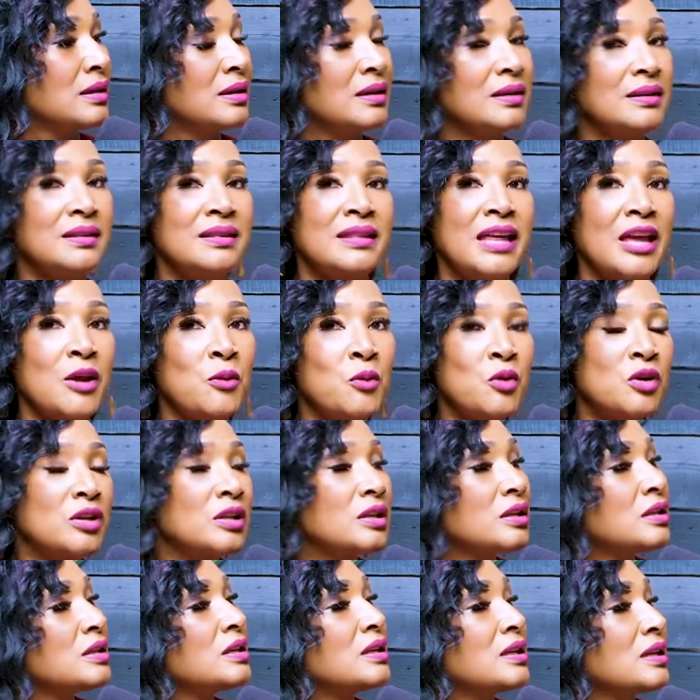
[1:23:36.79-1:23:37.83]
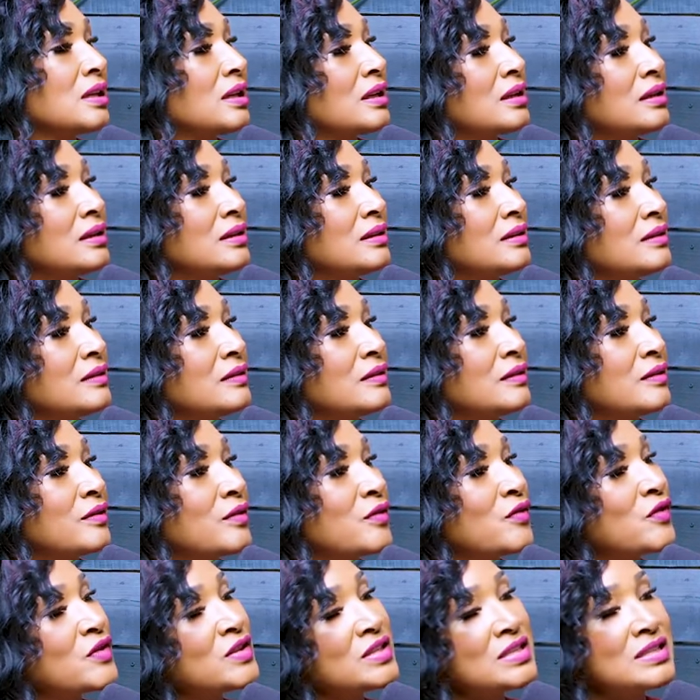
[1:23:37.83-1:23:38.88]
they were looking
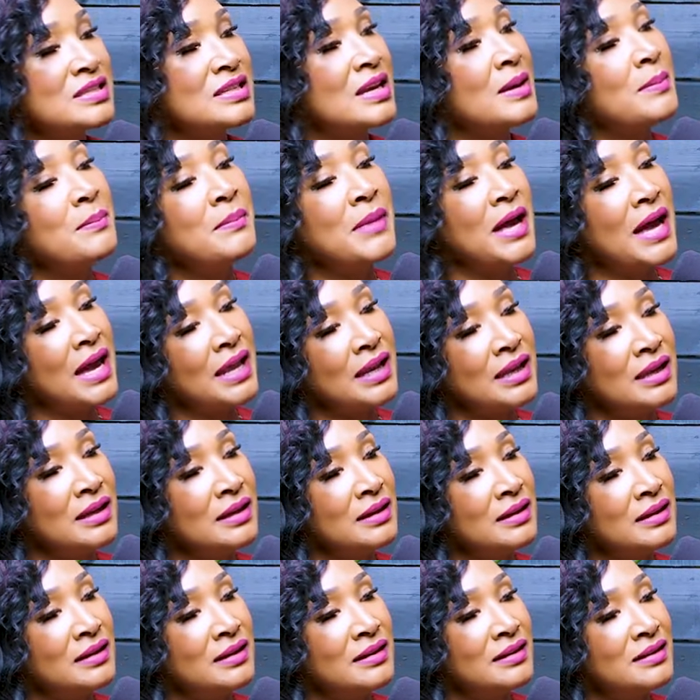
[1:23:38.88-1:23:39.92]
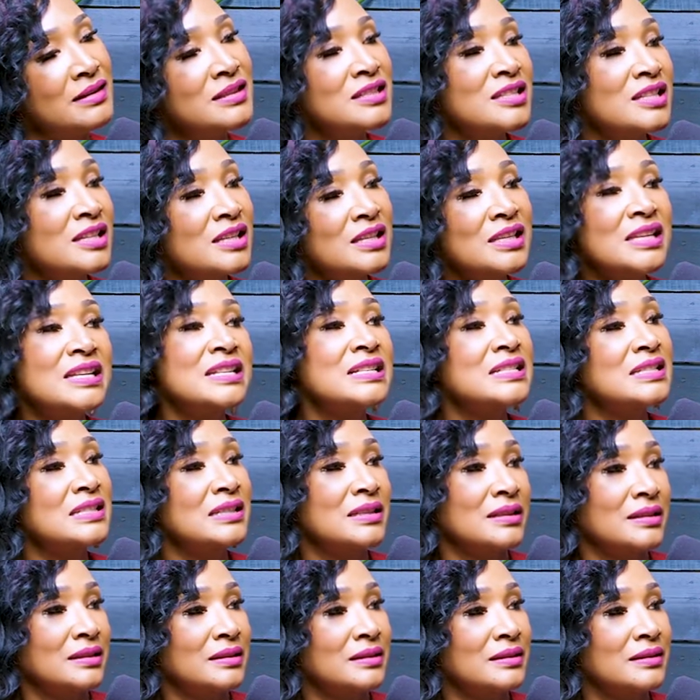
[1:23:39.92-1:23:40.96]
for somebody to
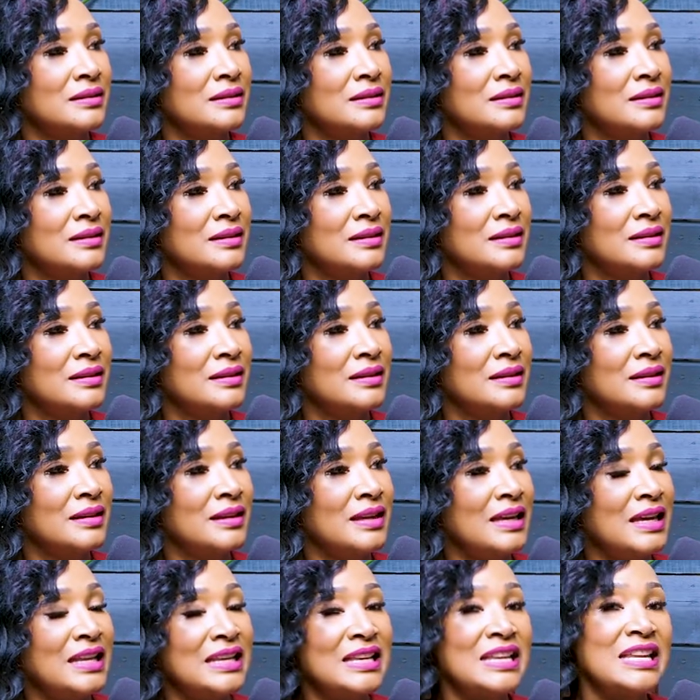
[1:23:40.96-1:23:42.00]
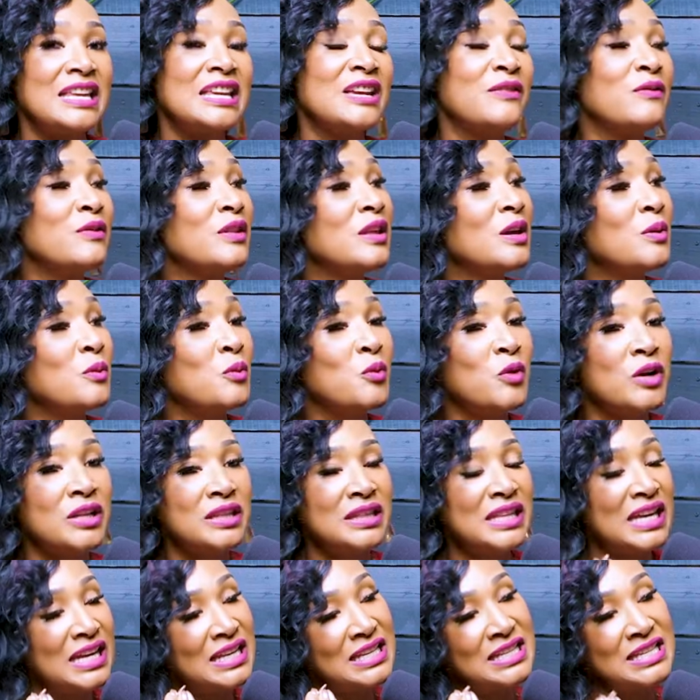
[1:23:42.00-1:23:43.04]
listen and give them what
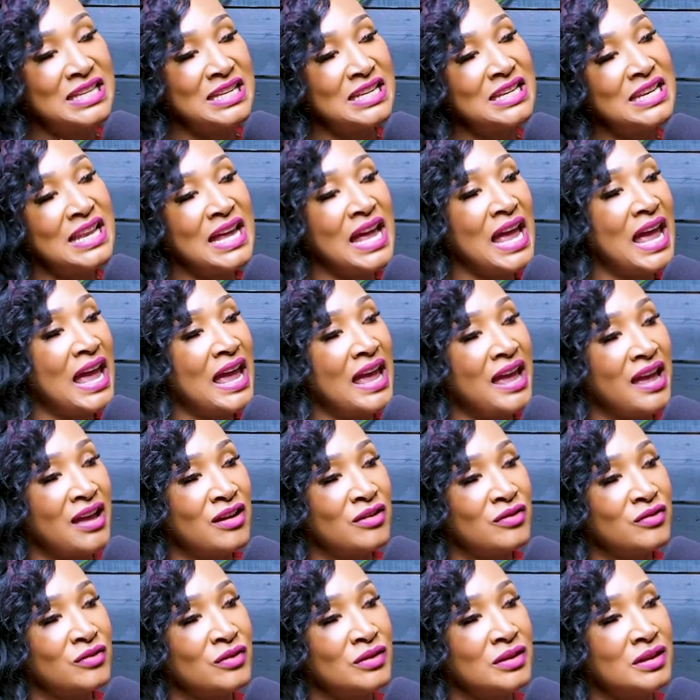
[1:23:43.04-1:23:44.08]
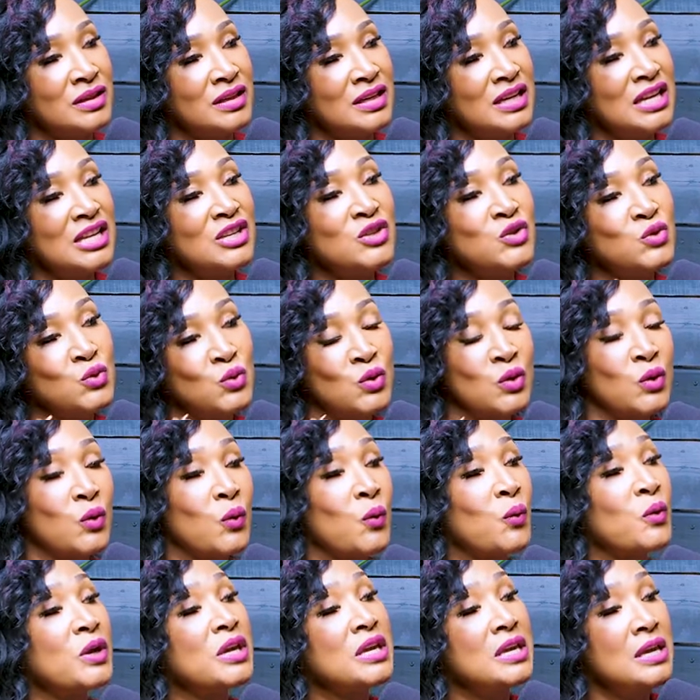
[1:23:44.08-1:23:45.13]
they didn't have and to
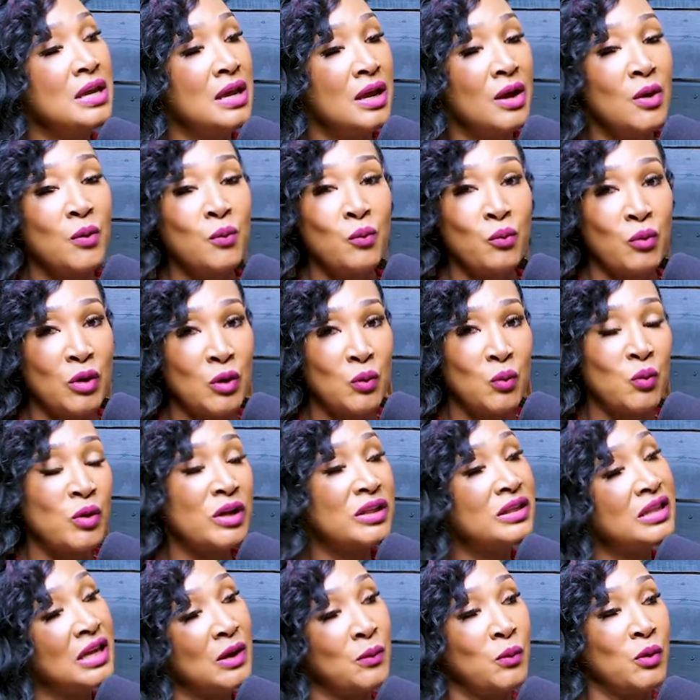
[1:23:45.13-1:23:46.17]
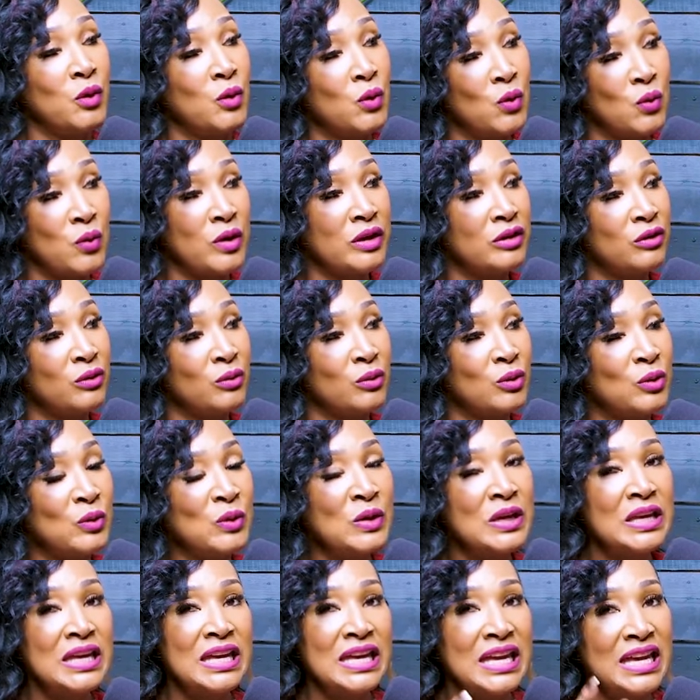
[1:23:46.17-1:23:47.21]
agree with what they were going through.
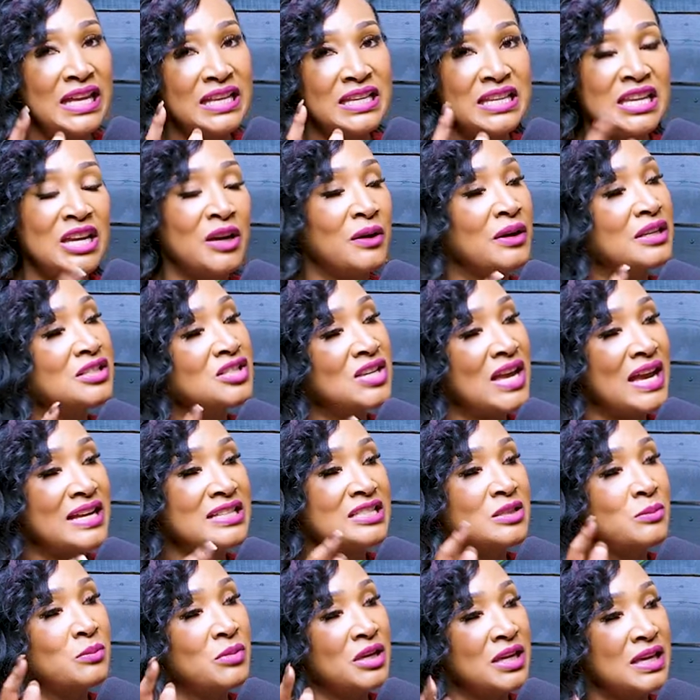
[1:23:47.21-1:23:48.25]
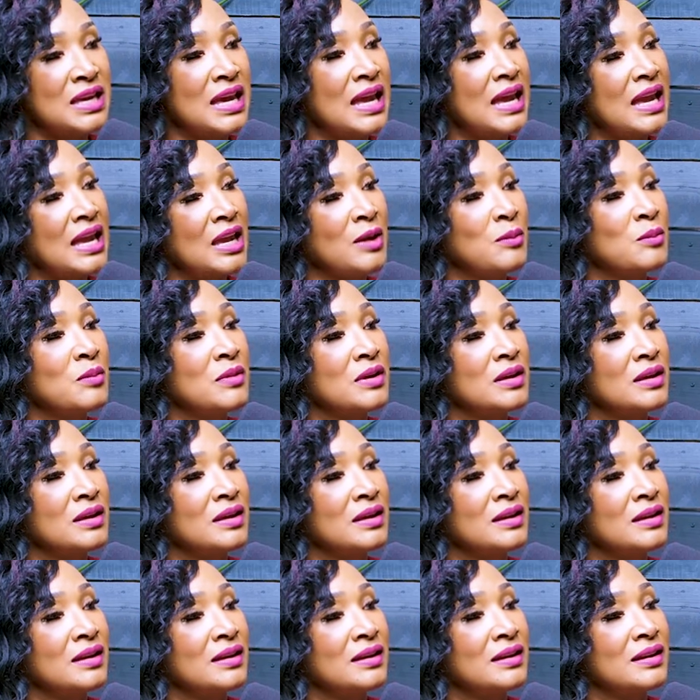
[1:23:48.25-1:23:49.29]
And Derek Jackson became
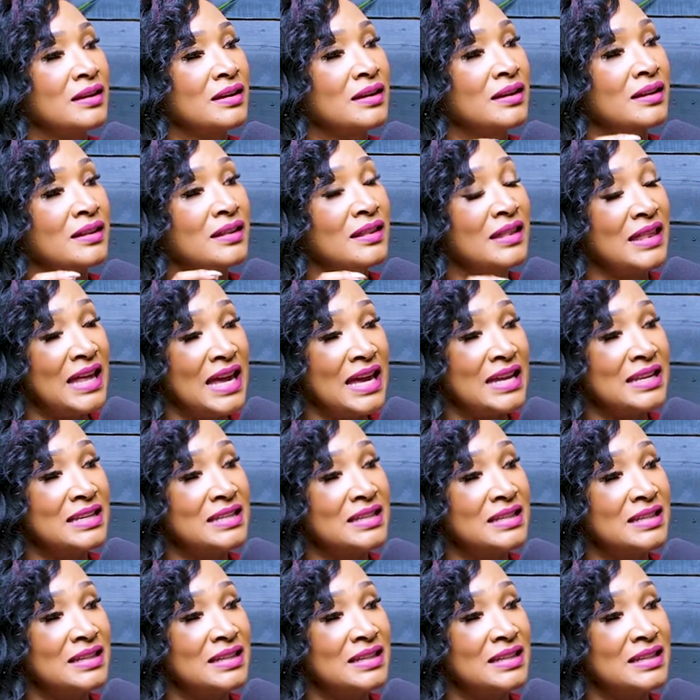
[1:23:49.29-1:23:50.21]
that